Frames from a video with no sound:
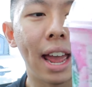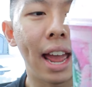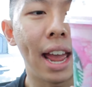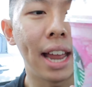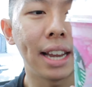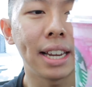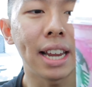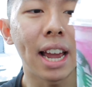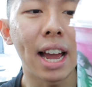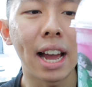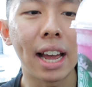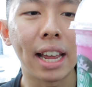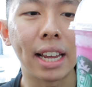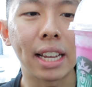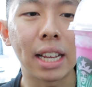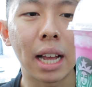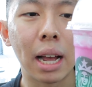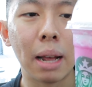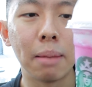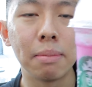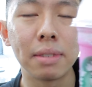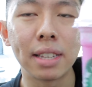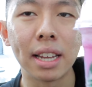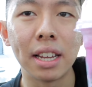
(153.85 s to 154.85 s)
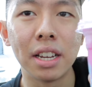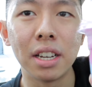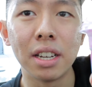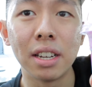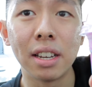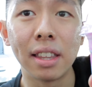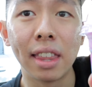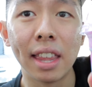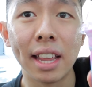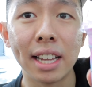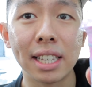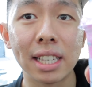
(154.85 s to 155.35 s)
And yeah, it comes
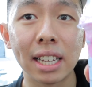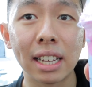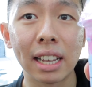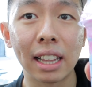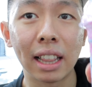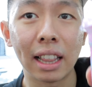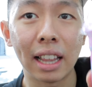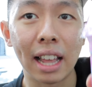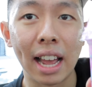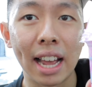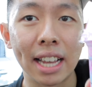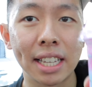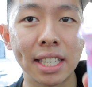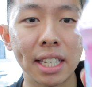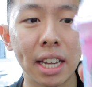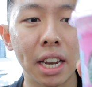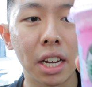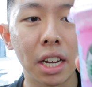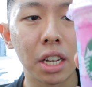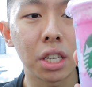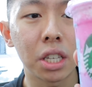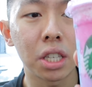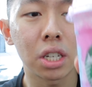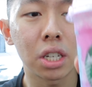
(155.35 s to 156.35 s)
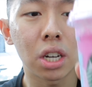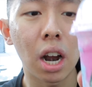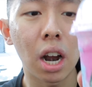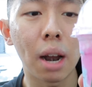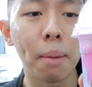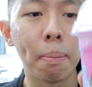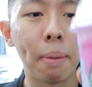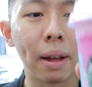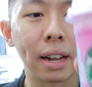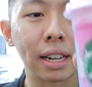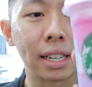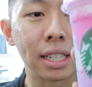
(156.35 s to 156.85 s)
in this classic
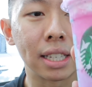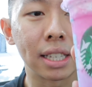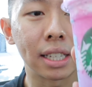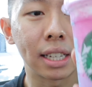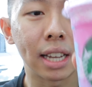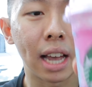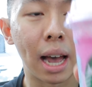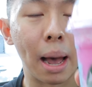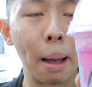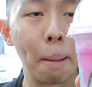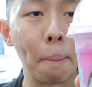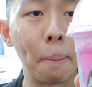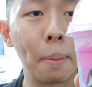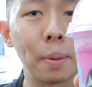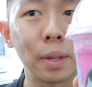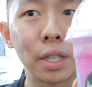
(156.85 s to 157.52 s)
Starbucks cup.